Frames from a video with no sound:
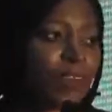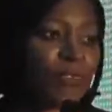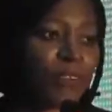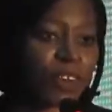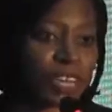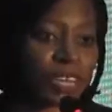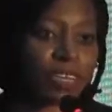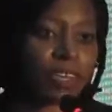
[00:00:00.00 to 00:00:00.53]

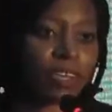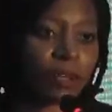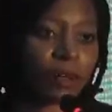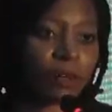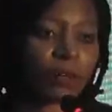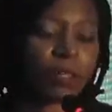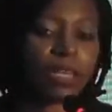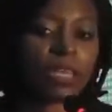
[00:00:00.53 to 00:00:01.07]
right
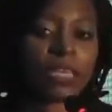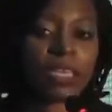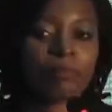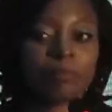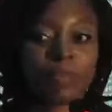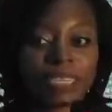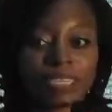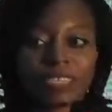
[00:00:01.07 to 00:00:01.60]
now, it
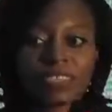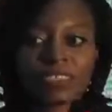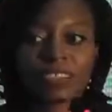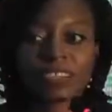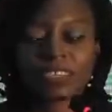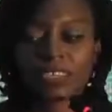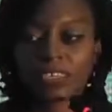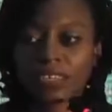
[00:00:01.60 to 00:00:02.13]
may take
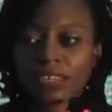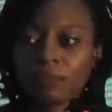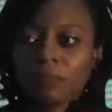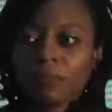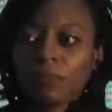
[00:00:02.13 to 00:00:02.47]
us time,